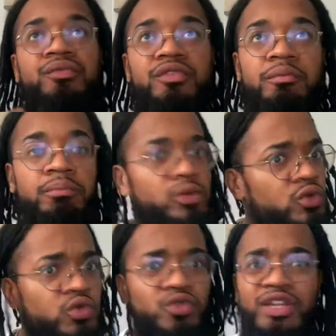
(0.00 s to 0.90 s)

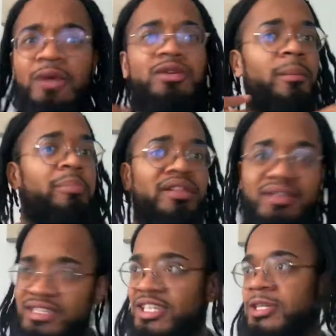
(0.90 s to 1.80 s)
mood,
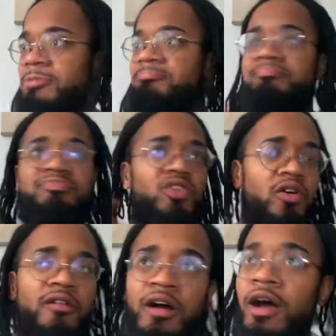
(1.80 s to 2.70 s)
irritability,
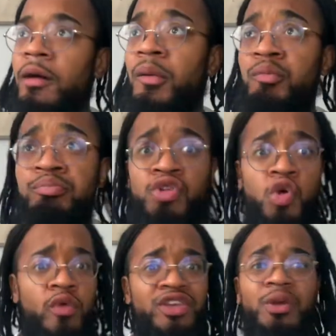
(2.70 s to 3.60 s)

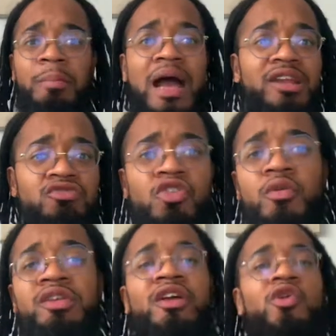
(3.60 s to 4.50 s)
growing, your body
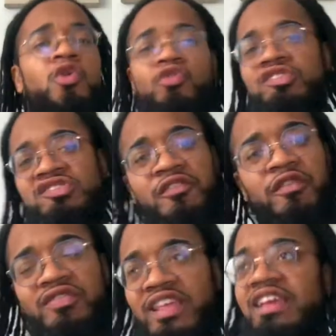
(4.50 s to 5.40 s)
growing, like all these
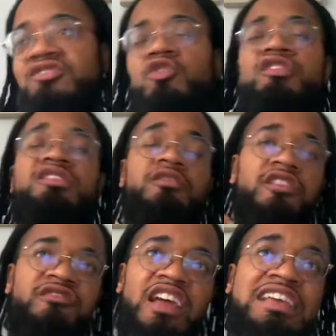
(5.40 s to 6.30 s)
different things, all these
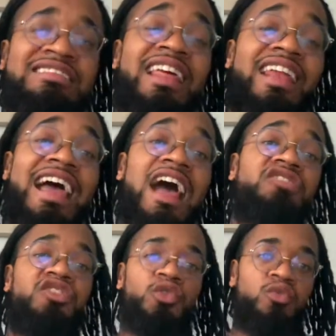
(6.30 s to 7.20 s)
different effects that it
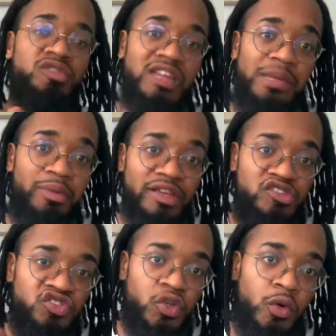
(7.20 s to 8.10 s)
has on you. Sleep
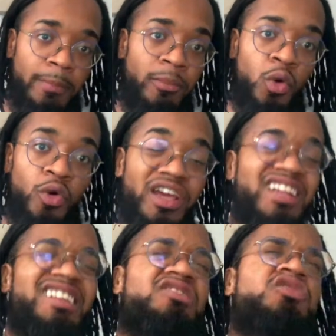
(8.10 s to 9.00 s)
is so
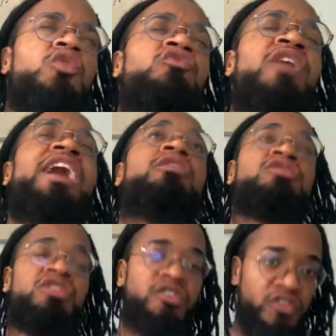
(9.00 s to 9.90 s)
important. It's so vital
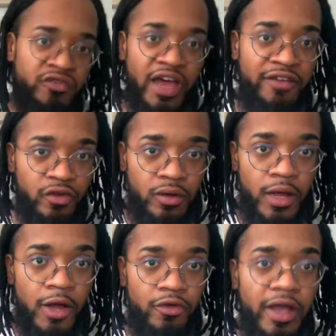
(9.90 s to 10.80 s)
to your survival,
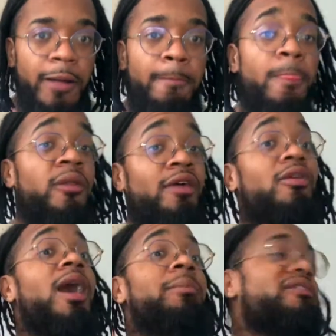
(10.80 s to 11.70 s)
right? Well, that
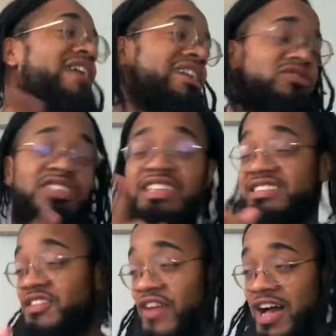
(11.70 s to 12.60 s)
rhyme is vital to your
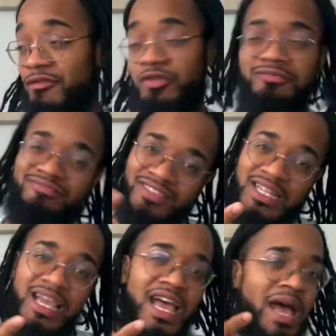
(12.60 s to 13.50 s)
survival.
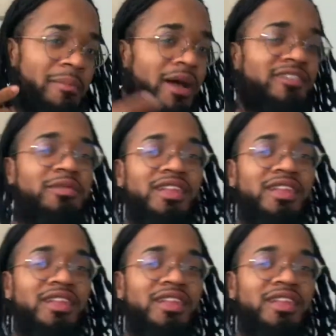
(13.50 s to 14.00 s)
I have to put that